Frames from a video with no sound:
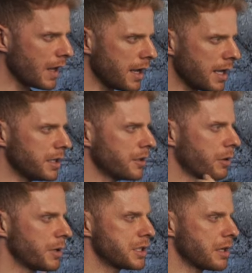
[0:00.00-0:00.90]
hey,
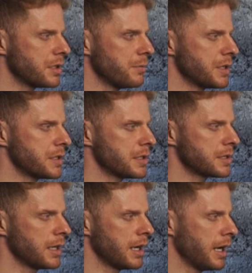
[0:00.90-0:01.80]
I reached out to your
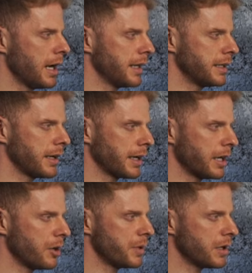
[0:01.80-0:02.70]
business. I think I
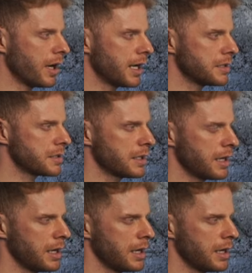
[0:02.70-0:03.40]
can help you guys.